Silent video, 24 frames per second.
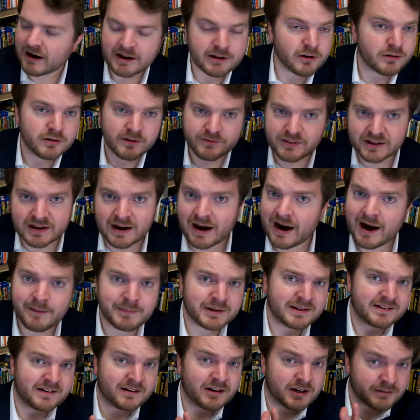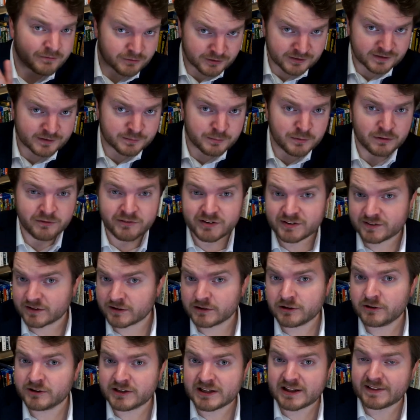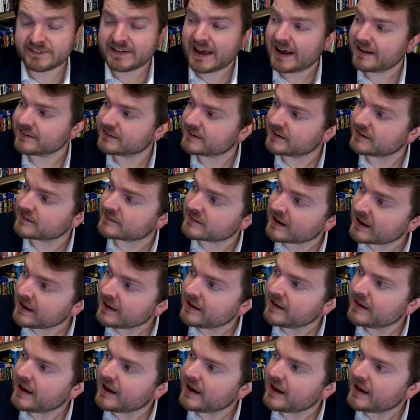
I don't know if the commentary for this movie is included on that disc.